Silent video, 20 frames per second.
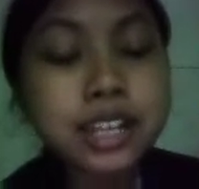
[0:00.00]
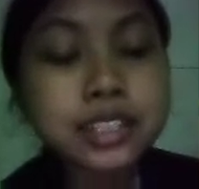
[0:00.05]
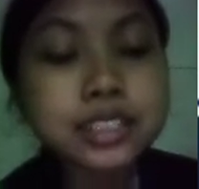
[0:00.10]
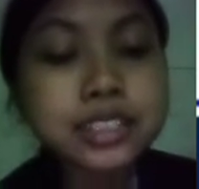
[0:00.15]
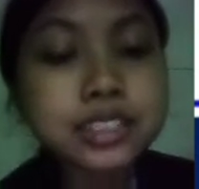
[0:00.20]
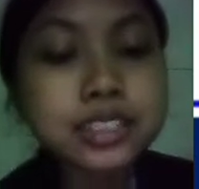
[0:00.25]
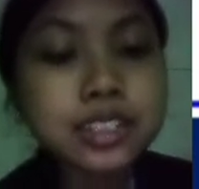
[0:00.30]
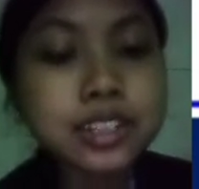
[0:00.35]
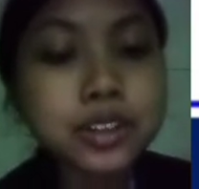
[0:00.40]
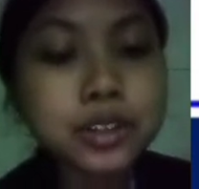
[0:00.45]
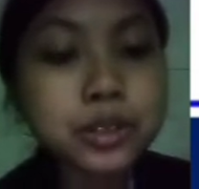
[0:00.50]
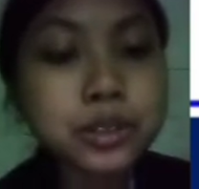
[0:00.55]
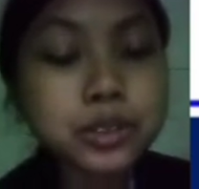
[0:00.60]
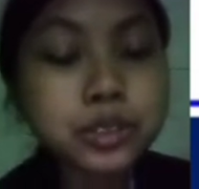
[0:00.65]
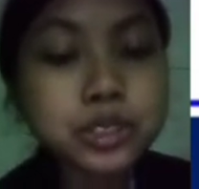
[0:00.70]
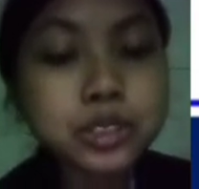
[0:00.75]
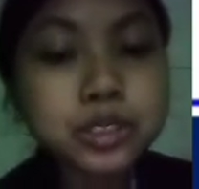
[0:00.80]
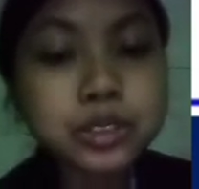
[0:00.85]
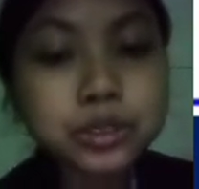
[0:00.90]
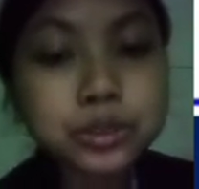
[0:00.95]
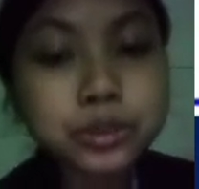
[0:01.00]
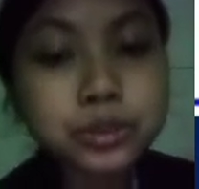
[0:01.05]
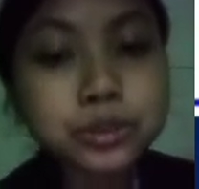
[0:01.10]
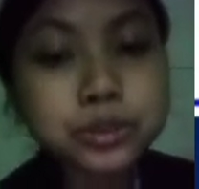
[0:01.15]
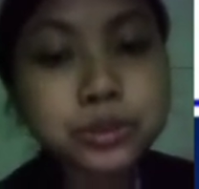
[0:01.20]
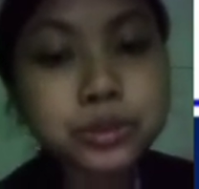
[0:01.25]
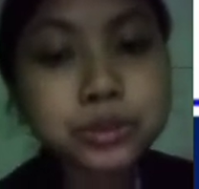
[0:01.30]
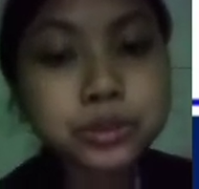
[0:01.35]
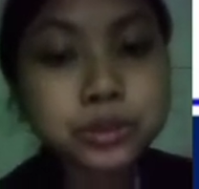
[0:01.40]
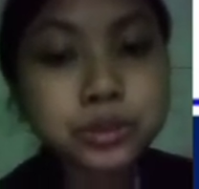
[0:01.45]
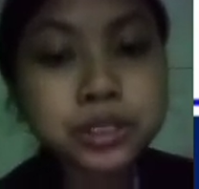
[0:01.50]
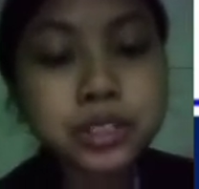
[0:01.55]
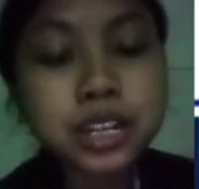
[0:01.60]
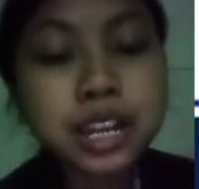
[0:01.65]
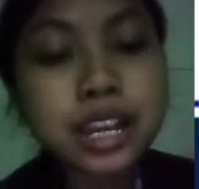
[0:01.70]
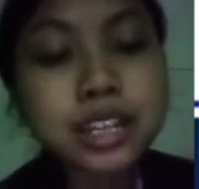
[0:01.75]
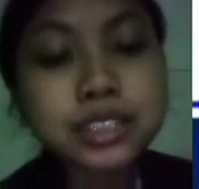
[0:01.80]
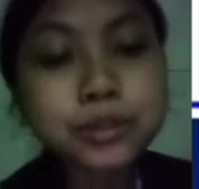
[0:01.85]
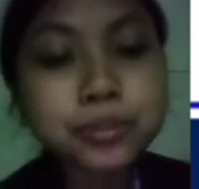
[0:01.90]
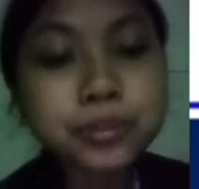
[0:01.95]
So to
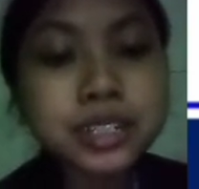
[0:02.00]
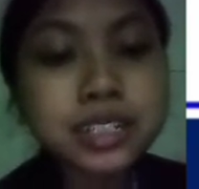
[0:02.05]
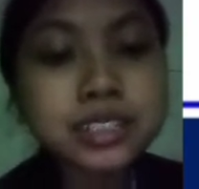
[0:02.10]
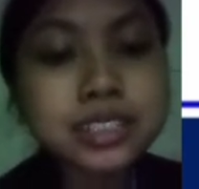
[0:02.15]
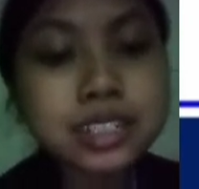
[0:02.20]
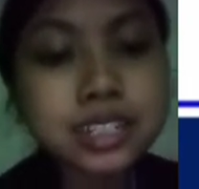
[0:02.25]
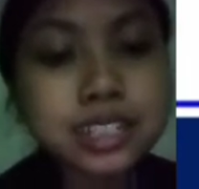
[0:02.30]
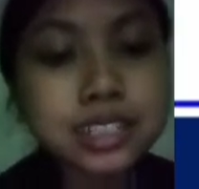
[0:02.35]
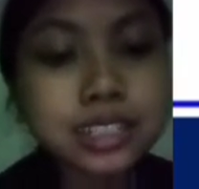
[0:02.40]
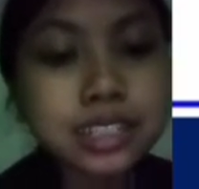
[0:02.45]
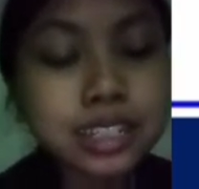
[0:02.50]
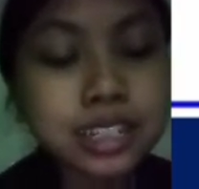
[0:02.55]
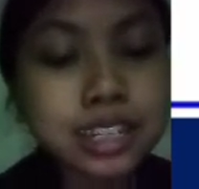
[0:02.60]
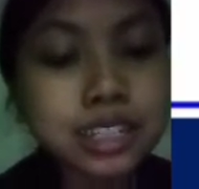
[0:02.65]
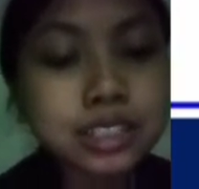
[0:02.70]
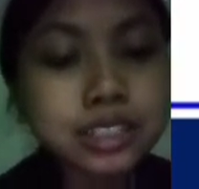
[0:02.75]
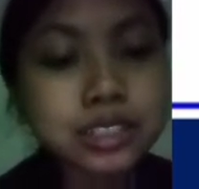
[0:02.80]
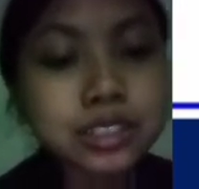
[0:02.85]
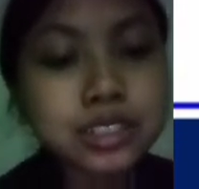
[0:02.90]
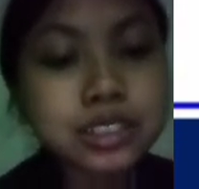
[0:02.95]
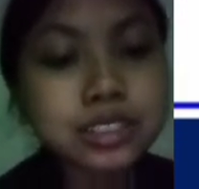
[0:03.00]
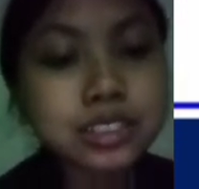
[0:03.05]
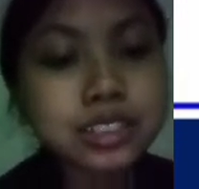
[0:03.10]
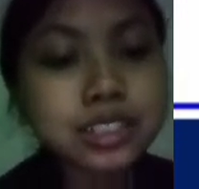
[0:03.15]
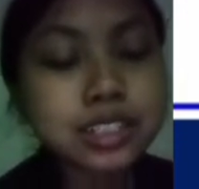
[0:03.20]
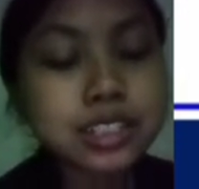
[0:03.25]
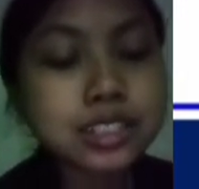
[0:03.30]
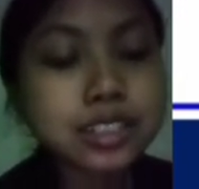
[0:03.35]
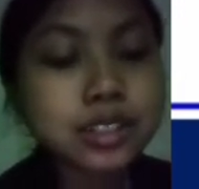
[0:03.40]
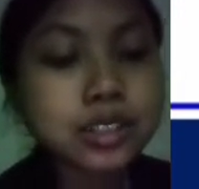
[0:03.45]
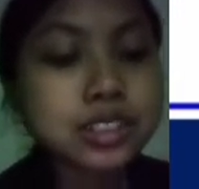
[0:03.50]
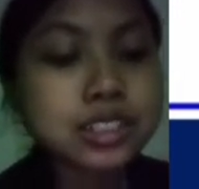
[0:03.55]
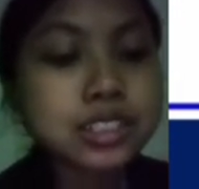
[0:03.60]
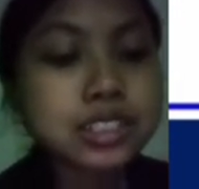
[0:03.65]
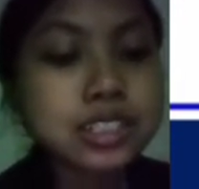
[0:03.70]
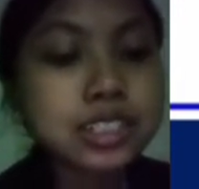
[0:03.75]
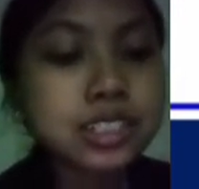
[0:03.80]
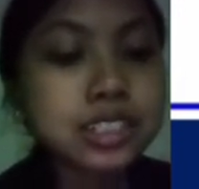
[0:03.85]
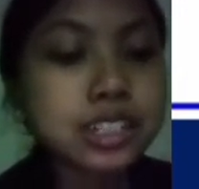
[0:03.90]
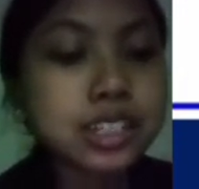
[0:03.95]
express it to the third
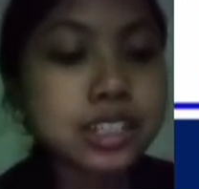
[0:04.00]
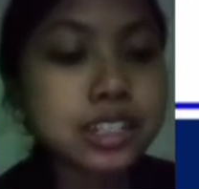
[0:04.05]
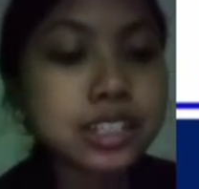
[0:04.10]
conditional,